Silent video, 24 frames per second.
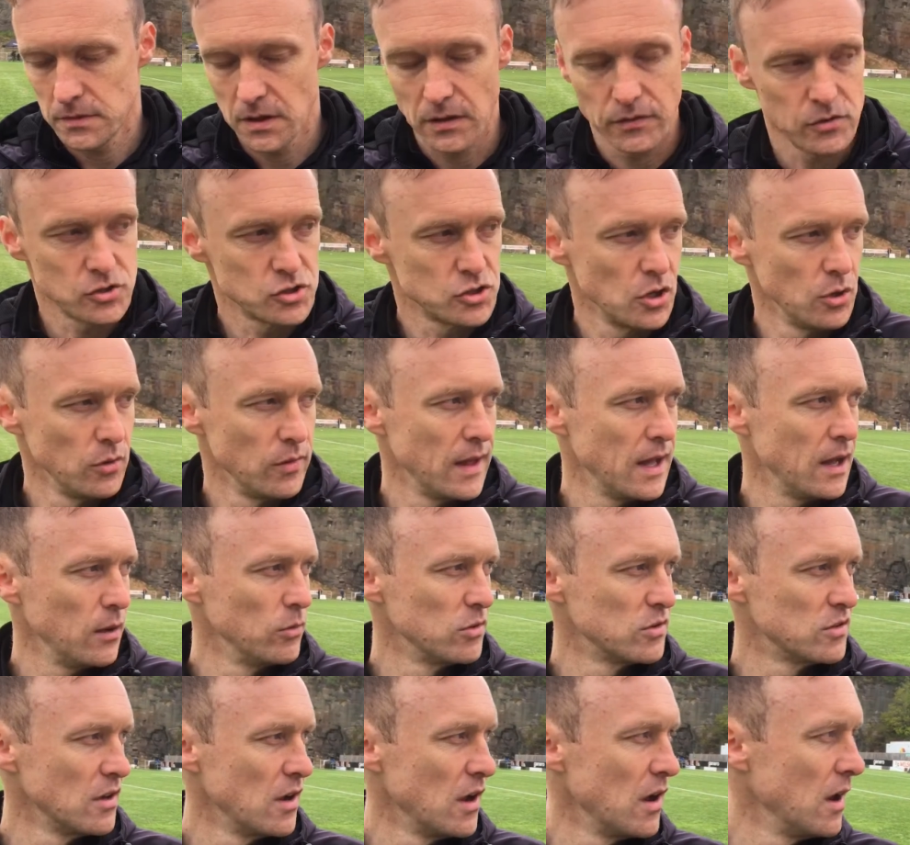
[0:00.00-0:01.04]
Another two there
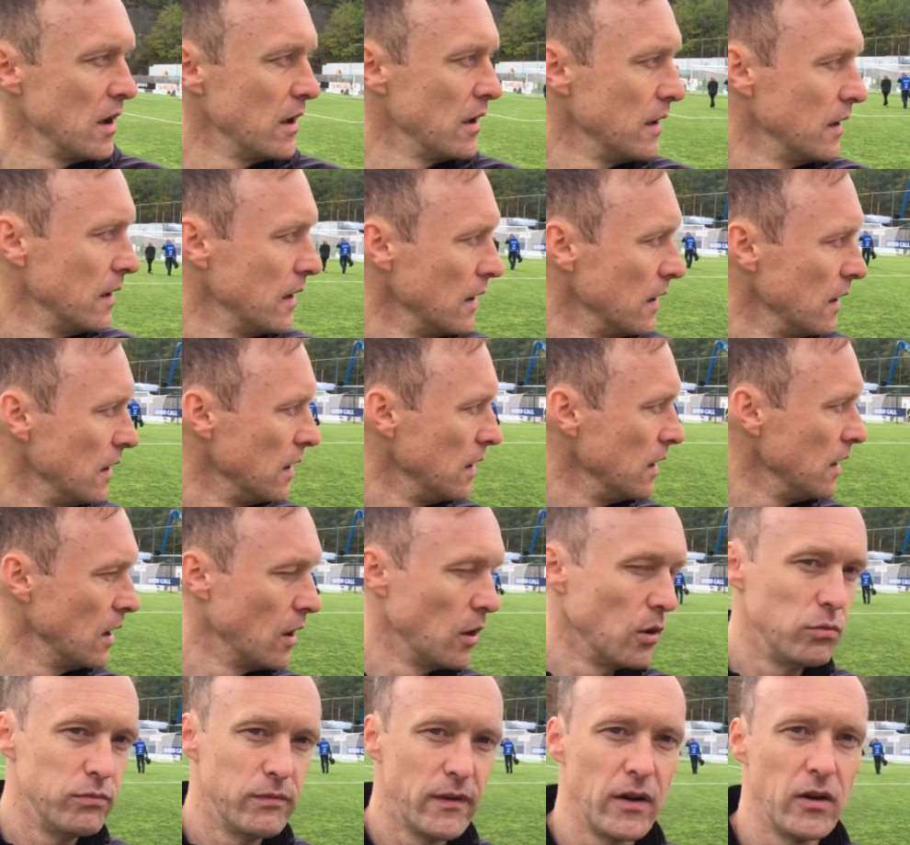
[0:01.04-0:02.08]
was, uh, you
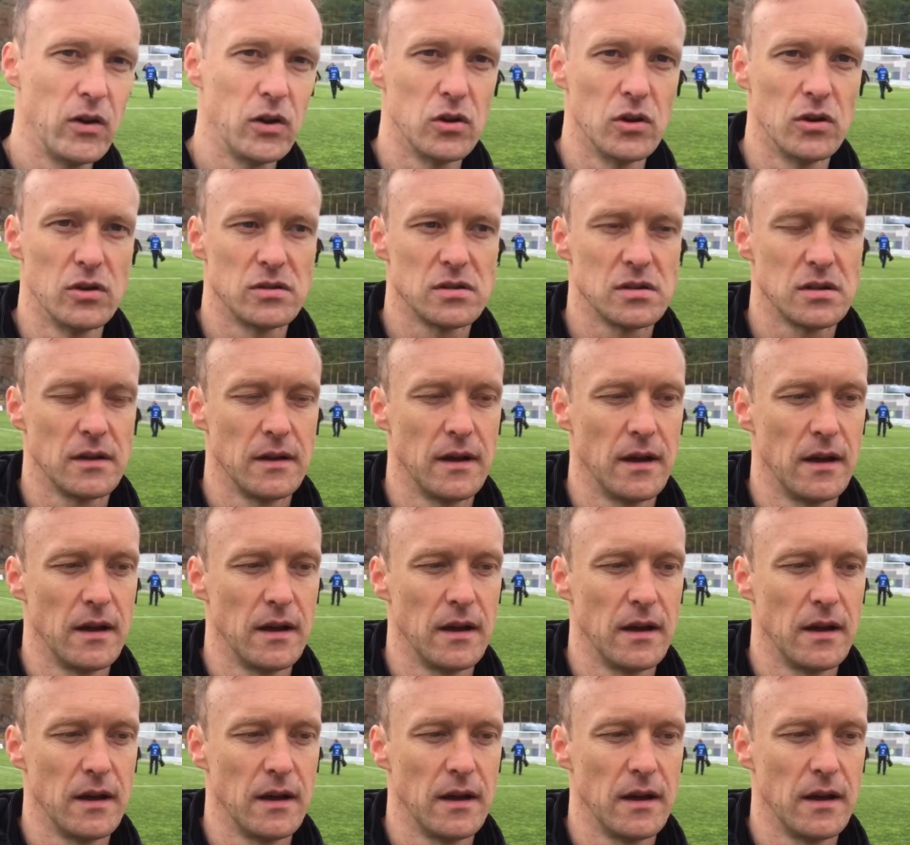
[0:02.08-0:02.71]
know, very good.